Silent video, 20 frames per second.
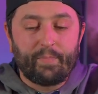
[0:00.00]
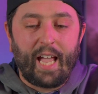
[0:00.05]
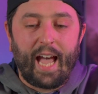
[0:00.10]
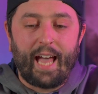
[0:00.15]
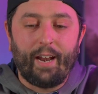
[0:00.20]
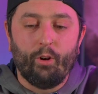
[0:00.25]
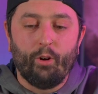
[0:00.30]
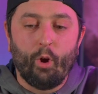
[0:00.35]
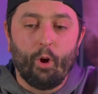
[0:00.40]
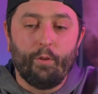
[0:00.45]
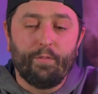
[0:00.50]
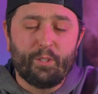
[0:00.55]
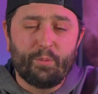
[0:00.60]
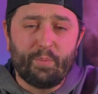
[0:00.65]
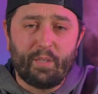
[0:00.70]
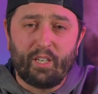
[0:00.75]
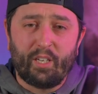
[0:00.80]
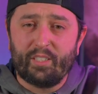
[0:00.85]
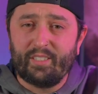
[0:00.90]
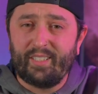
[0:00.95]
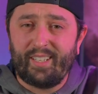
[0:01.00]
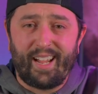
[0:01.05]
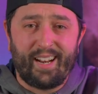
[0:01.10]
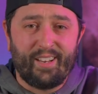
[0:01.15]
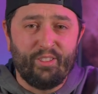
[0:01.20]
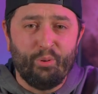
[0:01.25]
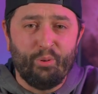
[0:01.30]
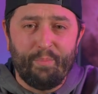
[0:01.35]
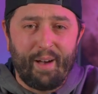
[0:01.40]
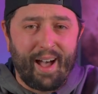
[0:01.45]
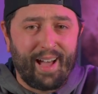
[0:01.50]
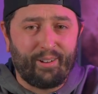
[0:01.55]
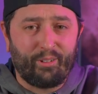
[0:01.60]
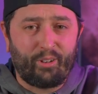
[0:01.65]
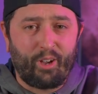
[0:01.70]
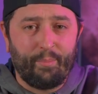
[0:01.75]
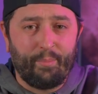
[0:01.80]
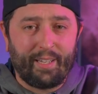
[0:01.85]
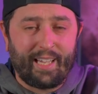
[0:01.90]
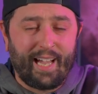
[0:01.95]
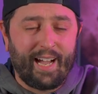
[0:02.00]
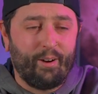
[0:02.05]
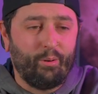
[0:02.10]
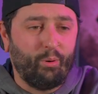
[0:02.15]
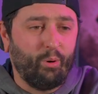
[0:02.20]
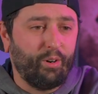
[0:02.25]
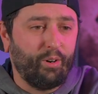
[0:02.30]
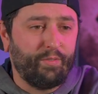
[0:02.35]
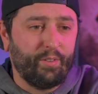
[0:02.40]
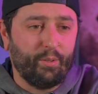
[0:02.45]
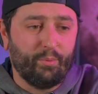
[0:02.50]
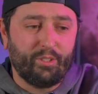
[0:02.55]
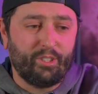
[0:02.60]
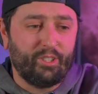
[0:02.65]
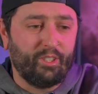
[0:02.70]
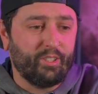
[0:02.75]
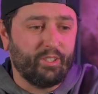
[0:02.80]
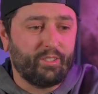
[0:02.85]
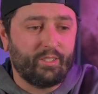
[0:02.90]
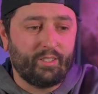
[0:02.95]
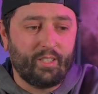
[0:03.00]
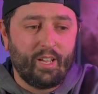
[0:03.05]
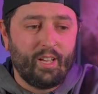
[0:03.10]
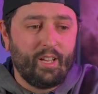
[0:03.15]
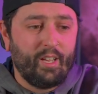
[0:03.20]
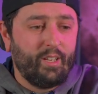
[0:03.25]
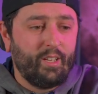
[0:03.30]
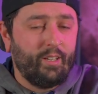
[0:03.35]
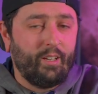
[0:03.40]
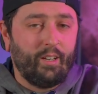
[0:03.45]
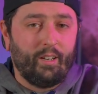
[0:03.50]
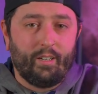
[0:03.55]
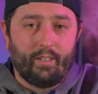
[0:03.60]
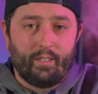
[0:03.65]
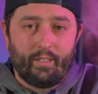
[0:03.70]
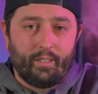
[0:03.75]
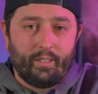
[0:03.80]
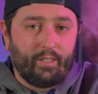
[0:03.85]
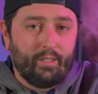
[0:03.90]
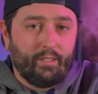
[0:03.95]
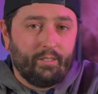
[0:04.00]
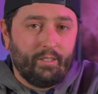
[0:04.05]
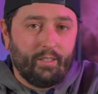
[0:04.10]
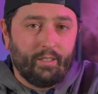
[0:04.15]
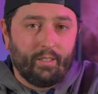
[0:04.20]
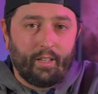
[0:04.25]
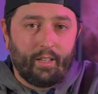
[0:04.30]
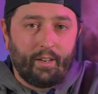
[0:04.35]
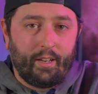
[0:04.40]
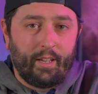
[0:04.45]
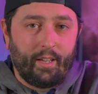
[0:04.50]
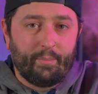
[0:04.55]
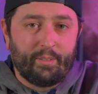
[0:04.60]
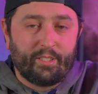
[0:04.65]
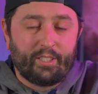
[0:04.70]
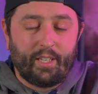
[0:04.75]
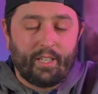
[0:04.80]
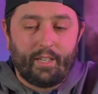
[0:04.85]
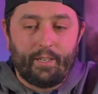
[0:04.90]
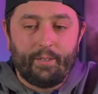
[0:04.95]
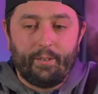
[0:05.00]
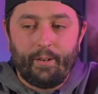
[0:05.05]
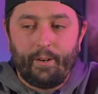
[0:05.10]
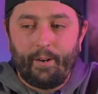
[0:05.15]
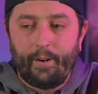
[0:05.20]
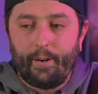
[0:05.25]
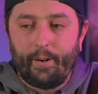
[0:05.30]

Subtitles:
I don't know if it's because they got a new model coming out or if it was just a good deal on Amazon.